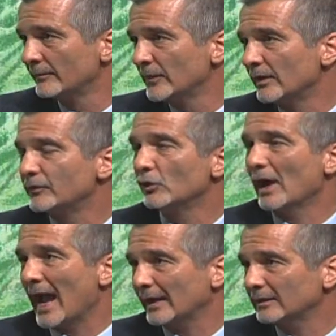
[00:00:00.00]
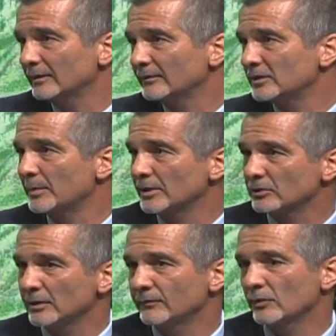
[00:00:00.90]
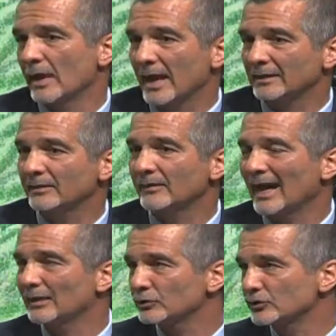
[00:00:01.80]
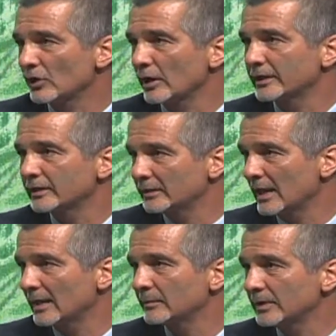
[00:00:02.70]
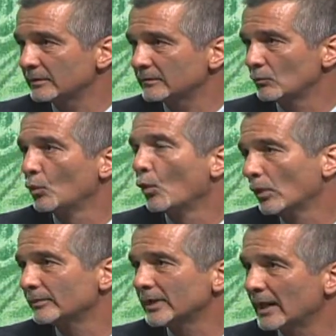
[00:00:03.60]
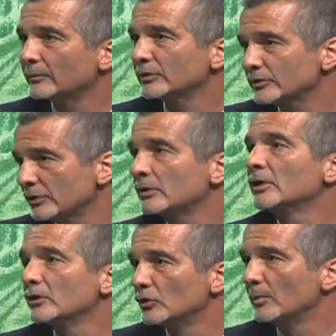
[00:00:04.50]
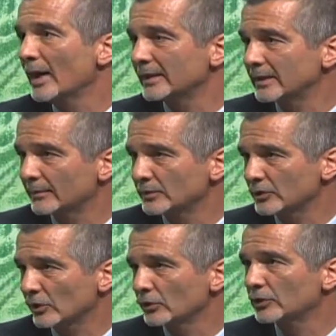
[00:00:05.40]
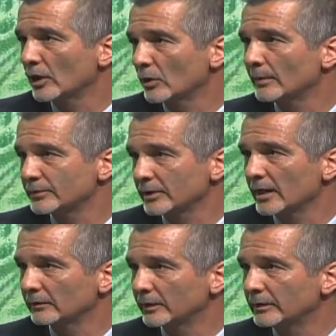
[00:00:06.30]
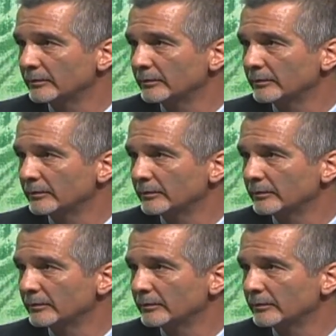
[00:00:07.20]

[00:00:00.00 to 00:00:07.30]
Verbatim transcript: If you're active, especially if you're active outside in ambient warm temperature, your body temperature could go up slightly.